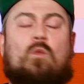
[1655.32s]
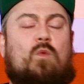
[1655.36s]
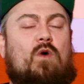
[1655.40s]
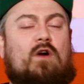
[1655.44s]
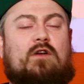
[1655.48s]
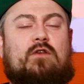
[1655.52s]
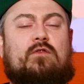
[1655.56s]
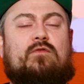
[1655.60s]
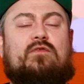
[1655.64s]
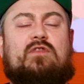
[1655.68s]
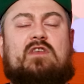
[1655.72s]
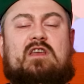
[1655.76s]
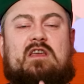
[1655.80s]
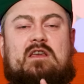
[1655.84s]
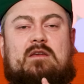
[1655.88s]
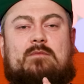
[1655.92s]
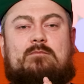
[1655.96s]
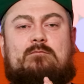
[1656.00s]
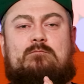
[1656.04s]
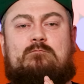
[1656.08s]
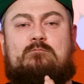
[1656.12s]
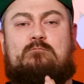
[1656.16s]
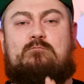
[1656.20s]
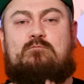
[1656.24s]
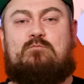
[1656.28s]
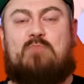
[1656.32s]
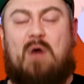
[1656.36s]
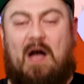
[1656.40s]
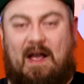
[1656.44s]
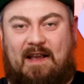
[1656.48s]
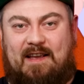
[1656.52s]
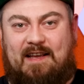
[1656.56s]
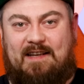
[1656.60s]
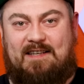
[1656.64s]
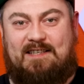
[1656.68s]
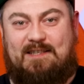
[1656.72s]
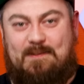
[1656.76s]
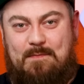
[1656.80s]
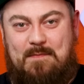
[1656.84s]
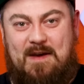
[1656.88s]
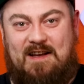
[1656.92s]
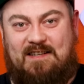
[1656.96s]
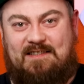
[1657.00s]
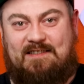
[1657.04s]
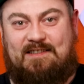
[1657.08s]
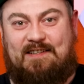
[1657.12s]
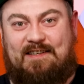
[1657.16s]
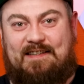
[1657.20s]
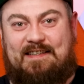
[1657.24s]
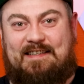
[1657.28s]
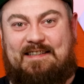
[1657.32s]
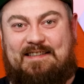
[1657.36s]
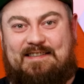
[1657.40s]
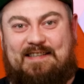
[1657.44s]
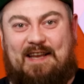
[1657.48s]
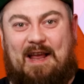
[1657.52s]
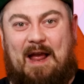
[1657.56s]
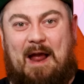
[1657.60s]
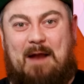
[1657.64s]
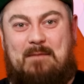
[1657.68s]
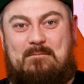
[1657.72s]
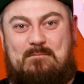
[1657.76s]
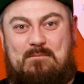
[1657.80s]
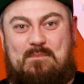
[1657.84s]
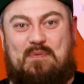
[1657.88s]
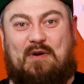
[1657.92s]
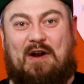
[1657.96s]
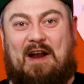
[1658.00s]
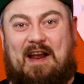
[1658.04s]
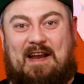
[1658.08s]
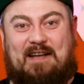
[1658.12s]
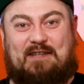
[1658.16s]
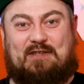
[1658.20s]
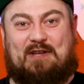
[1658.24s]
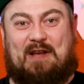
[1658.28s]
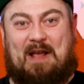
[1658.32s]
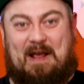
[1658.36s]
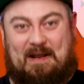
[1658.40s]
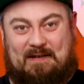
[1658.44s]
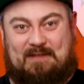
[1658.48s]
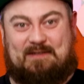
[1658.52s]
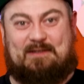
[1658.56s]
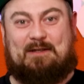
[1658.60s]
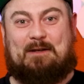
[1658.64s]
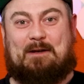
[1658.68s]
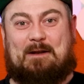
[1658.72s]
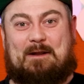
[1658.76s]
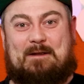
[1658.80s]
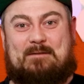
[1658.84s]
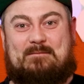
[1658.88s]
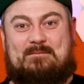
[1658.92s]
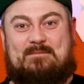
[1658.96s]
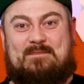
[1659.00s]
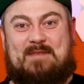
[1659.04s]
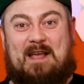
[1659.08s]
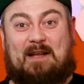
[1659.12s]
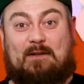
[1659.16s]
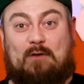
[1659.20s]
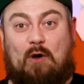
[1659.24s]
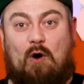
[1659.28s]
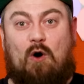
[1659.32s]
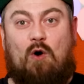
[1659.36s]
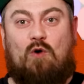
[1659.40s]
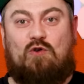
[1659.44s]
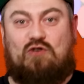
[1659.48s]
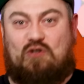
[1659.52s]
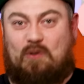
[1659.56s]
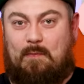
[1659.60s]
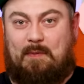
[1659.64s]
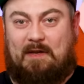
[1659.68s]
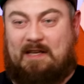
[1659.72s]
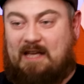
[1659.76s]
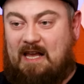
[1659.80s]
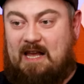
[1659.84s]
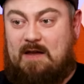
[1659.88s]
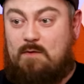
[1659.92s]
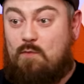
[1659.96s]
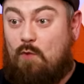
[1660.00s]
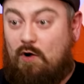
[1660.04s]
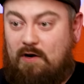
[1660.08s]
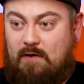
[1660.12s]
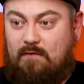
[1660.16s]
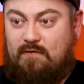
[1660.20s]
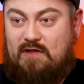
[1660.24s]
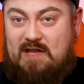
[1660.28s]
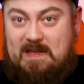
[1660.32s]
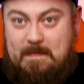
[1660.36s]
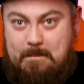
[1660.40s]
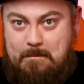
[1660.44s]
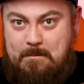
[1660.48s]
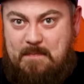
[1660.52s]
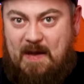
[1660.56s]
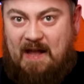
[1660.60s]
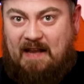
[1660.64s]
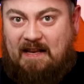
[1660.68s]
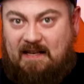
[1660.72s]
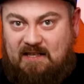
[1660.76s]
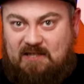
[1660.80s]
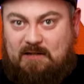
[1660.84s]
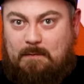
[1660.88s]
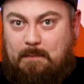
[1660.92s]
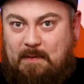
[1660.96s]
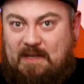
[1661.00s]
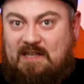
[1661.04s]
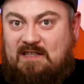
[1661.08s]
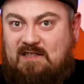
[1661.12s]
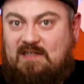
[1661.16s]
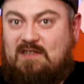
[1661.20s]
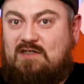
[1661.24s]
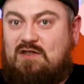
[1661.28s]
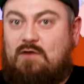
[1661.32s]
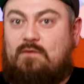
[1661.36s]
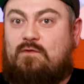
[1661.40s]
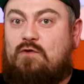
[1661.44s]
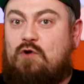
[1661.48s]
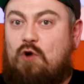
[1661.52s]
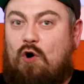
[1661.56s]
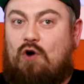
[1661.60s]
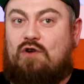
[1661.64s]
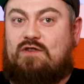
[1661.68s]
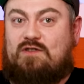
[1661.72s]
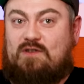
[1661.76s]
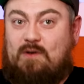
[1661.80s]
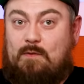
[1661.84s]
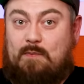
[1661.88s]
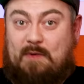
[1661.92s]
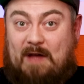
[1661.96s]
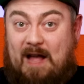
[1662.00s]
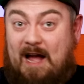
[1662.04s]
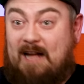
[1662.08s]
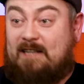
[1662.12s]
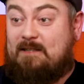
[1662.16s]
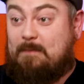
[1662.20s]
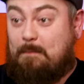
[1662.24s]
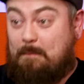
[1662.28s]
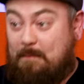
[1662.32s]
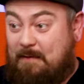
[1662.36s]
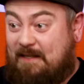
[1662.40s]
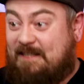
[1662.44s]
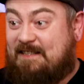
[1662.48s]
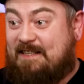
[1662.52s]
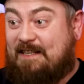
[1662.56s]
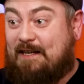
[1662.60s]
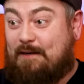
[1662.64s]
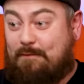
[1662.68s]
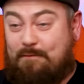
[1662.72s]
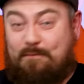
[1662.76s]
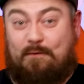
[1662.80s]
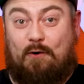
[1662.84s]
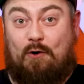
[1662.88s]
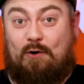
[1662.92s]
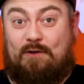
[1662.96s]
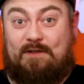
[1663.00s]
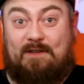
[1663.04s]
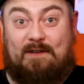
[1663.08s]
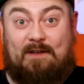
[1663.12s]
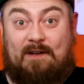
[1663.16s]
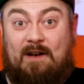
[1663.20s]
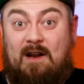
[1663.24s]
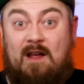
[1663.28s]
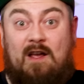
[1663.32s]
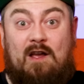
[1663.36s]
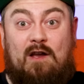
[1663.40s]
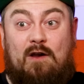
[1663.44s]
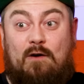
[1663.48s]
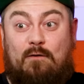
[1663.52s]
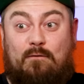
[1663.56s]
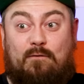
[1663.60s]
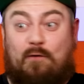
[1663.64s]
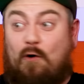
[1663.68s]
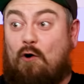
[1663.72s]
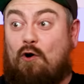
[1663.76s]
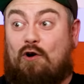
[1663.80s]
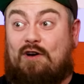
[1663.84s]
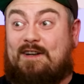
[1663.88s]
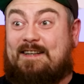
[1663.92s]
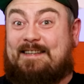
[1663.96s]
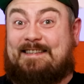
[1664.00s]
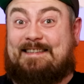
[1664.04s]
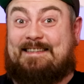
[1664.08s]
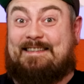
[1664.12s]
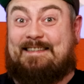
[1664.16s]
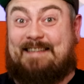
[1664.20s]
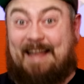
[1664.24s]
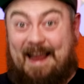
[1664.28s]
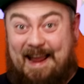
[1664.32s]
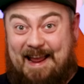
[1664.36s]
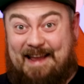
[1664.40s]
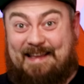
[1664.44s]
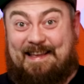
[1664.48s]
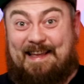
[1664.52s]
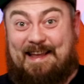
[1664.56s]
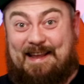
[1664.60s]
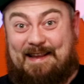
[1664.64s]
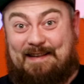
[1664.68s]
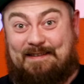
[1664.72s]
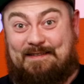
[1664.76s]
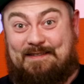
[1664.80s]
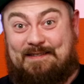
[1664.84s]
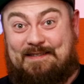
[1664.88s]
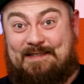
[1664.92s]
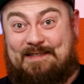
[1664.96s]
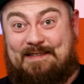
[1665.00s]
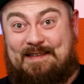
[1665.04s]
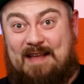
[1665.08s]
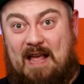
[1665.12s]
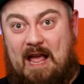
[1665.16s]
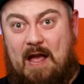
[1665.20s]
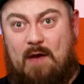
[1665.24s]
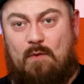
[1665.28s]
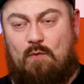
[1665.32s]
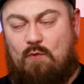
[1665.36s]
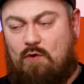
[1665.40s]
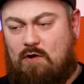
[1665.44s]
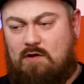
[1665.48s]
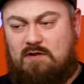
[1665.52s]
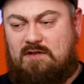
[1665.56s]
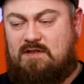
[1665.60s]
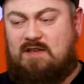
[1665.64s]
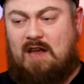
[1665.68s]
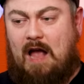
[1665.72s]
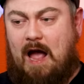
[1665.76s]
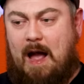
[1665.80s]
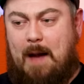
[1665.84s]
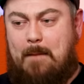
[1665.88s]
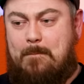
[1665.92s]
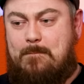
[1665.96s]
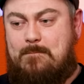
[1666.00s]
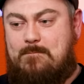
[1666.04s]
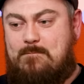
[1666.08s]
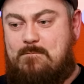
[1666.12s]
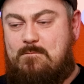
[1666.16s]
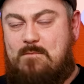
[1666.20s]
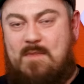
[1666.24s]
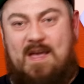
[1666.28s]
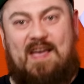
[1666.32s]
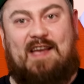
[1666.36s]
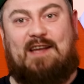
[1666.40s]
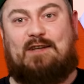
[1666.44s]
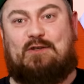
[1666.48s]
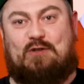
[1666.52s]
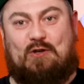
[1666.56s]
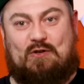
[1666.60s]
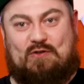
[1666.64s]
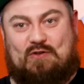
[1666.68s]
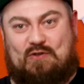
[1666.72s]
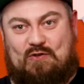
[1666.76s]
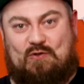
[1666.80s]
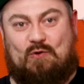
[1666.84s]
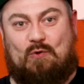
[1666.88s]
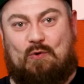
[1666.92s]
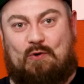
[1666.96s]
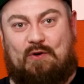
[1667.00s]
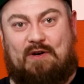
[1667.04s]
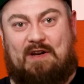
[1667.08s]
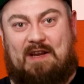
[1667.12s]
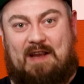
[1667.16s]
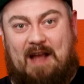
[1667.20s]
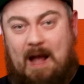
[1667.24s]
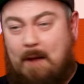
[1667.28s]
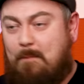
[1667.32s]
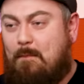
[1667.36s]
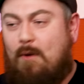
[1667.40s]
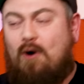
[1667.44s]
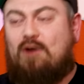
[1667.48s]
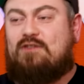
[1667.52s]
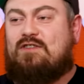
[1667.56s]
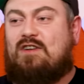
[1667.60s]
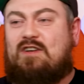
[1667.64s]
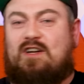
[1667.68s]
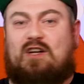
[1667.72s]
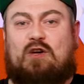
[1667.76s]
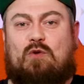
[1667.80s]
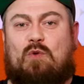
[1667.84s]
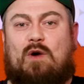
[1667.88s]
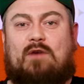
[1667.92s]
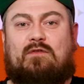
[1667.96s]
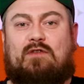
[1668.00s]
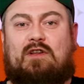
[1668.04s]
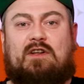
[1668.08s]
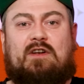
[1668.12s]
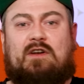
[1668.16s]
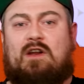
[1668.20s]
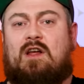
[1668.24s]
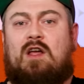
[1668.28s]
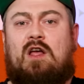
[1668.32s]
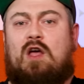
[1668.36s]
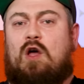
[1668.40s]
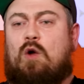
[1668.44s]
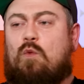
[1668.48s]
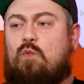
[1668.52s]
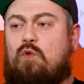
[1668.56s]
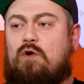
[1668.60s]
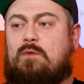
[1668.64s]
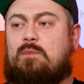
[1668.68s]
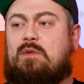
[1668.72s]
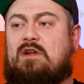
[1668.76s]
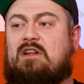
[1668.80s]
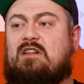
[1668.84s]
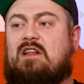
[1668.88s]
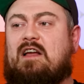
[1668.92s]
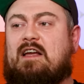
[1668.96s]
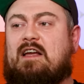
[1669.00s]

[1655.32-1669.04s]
one of the biggest mysteries in British history and it also became one of the biggest pieces of gossip and media fodder for decades. It was a major story. A modern equivalent would be